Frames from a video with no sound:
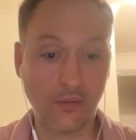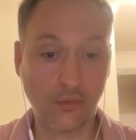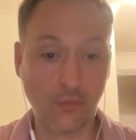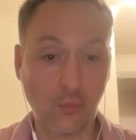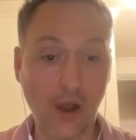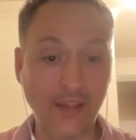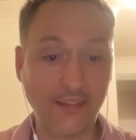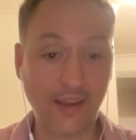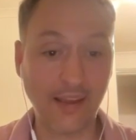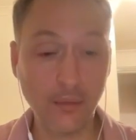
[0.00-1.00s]
White
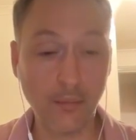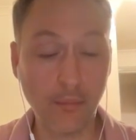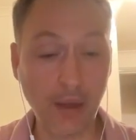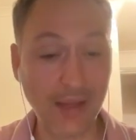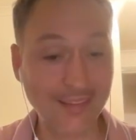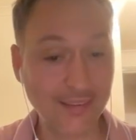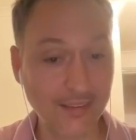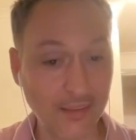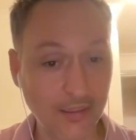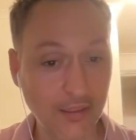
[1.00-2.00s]
takes, but
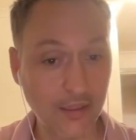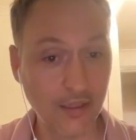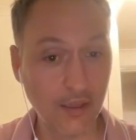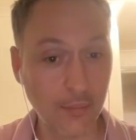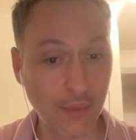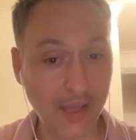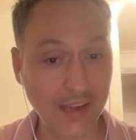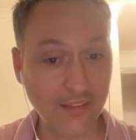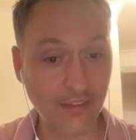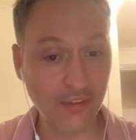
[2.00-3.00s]

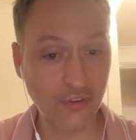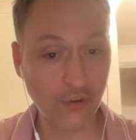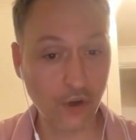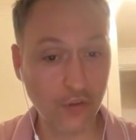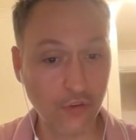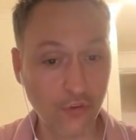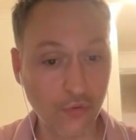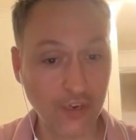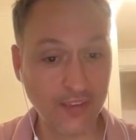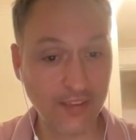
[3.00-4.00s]
black does not
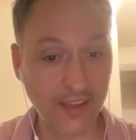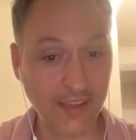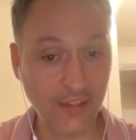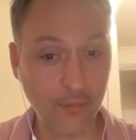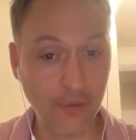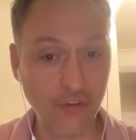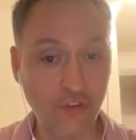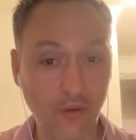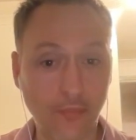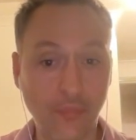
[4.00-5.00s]
retake the
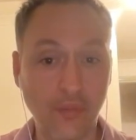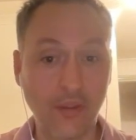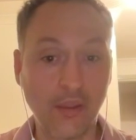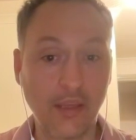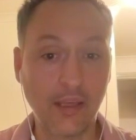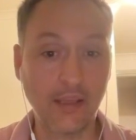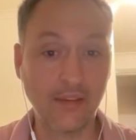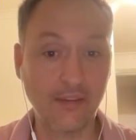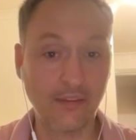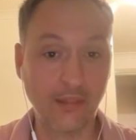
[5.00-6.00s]
bishop. He
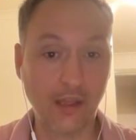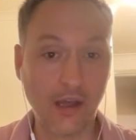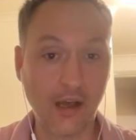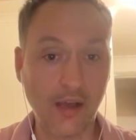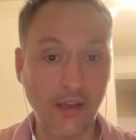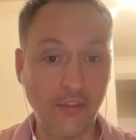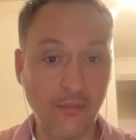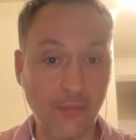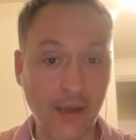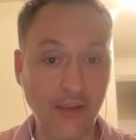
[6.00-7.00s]
slides
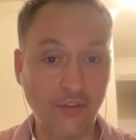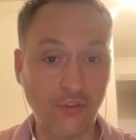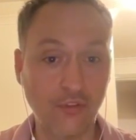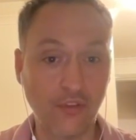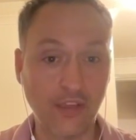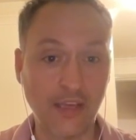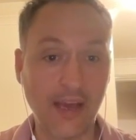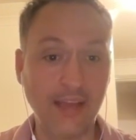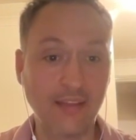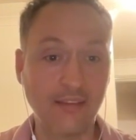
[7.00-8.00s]
back to
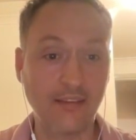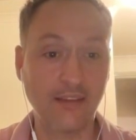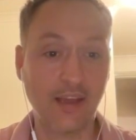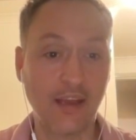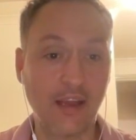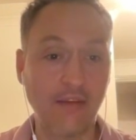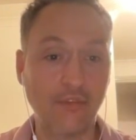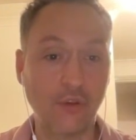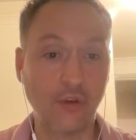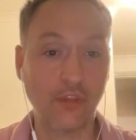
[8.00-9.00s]
d8, and have a
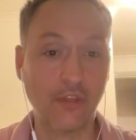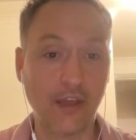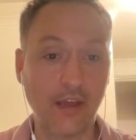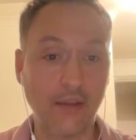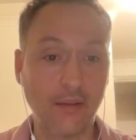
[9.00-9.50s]
look at that.